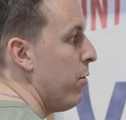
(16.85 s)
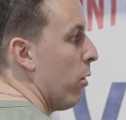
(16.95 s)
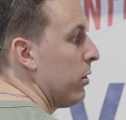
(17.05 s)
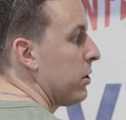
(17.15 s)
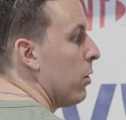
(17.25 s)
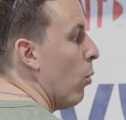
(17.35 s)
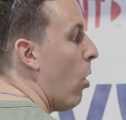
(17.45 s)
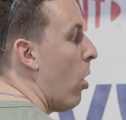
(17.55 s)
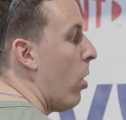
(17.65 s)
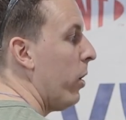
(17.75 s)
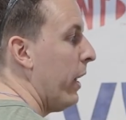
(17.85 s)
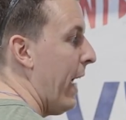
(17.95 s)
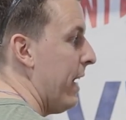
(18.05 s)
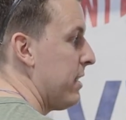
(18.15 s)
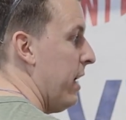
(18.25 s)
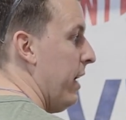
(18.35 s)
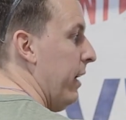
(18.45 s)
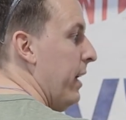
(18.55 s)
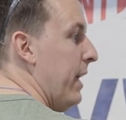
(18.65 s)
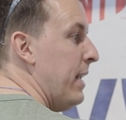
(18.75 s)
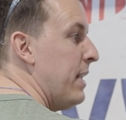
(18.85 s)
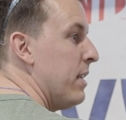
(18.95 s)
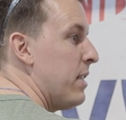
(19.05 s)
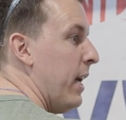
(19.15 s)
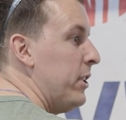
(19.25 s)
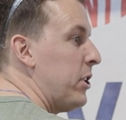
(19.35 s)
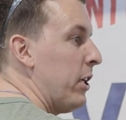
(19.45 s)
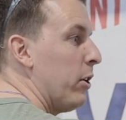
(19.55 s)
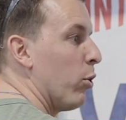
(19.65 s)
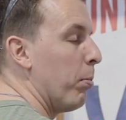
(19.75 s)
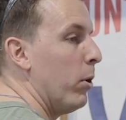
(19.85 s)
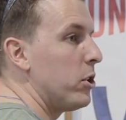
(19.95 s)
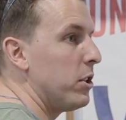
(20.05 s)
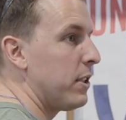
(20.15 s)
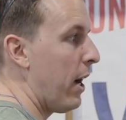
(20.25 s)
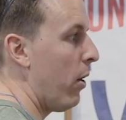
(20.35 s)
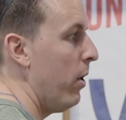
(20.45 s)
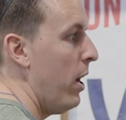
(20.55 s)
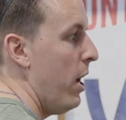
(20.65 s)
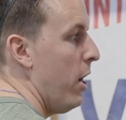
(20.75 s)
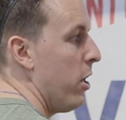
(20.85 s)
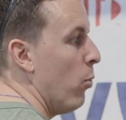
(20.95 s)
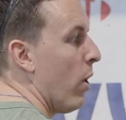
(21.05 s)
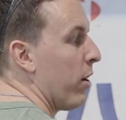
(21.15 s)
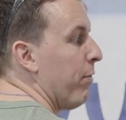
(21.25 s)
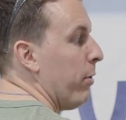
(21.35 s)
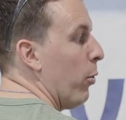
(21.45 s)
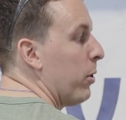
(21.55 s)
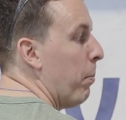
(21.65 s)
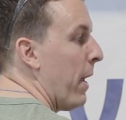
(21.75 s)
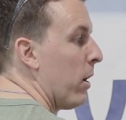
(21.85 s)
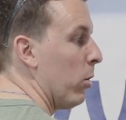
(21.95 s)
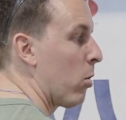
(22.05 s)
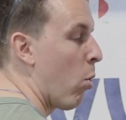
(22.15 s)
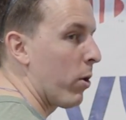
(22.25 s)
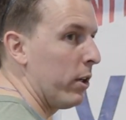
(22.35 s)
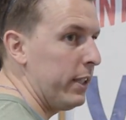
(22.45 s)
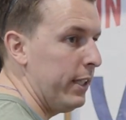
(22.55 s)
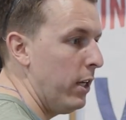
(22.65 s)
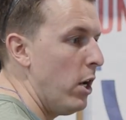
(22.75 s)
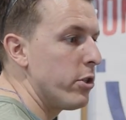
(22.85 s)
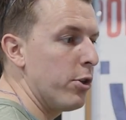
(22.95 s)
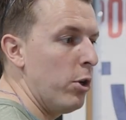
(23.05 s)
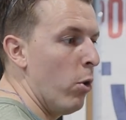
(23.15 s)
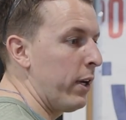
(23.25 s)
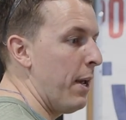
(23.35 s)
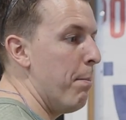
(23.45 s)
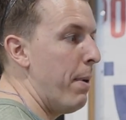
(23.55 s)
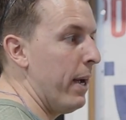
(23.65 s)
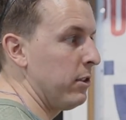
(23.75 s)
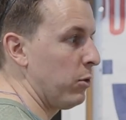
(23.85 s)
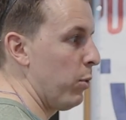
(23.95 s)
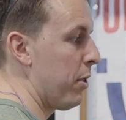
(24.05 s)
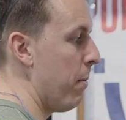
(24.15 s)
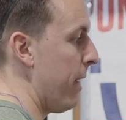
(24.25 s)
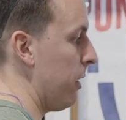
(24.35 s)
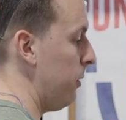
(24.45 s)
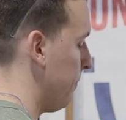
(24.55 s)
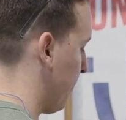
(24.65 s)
you notice the wall has a indentation or pushes out, you want to float the panel accordingly so you don't get bends with the metal.